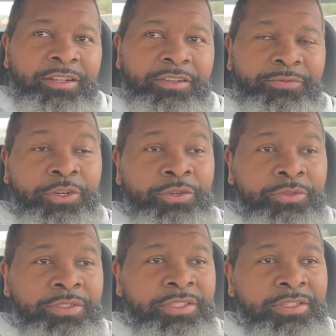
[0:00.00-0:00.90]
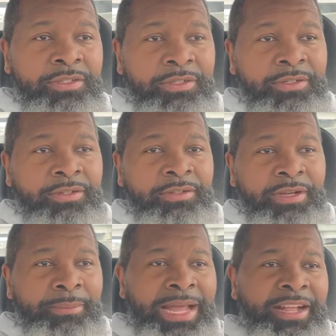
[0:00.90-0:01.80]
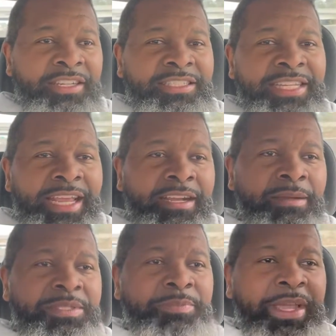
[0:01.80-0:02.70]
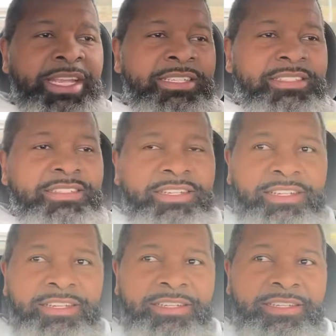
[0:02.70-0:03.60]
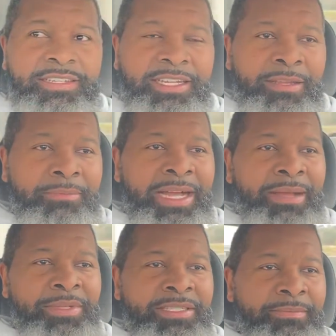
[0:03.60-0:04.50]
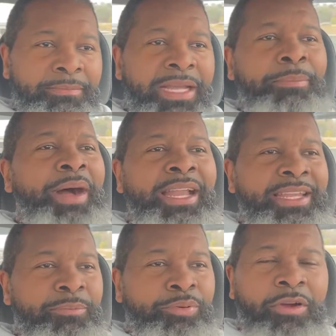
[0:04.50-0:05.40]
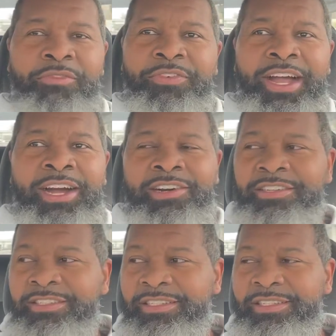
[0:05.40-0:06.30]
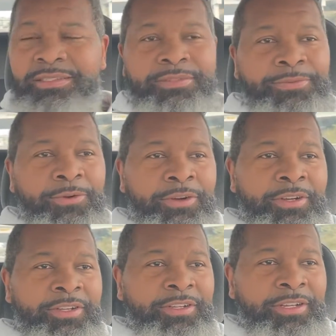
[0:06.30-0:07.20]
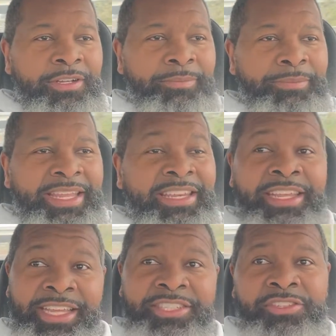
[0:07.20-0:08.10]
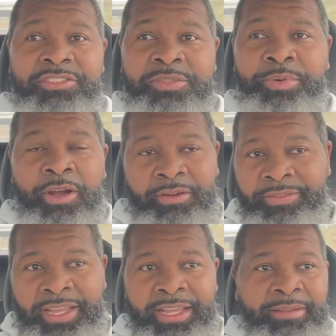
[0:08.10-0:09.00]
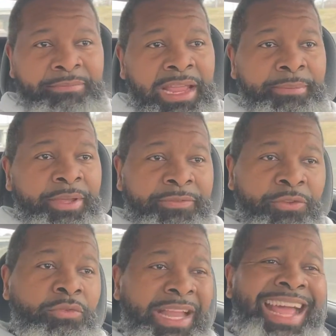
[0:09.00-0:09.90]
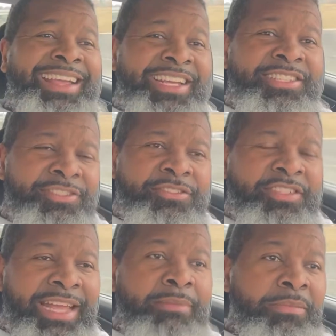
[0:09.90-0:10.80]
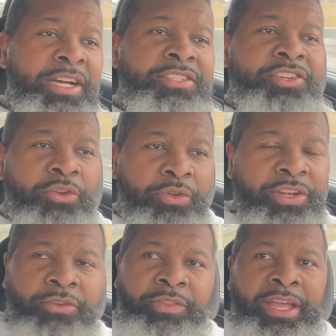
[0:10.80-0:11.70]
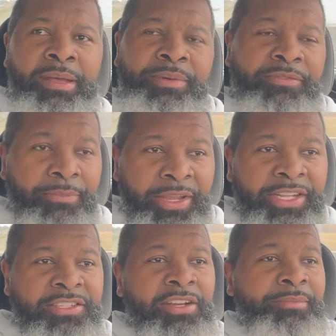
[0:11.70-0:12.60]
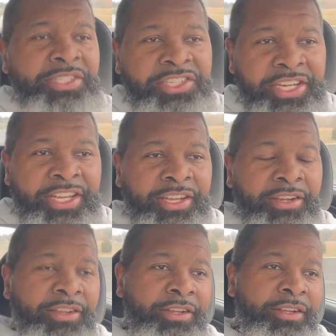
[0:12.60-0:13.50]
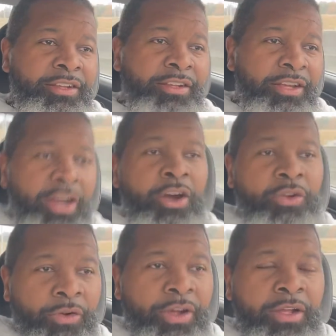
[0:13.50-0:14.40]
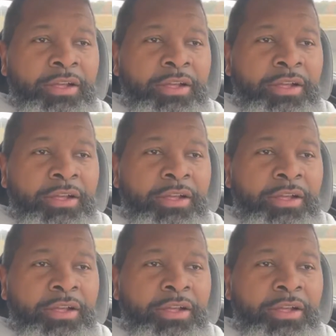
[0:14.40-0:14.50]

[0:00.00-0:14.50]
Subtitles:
foods, I'm not going to take up space in my metabolic profile for making gizzards part of that. Maybe if you like gizzards that much, you can do that. But for me, it's going to be chicken, okra,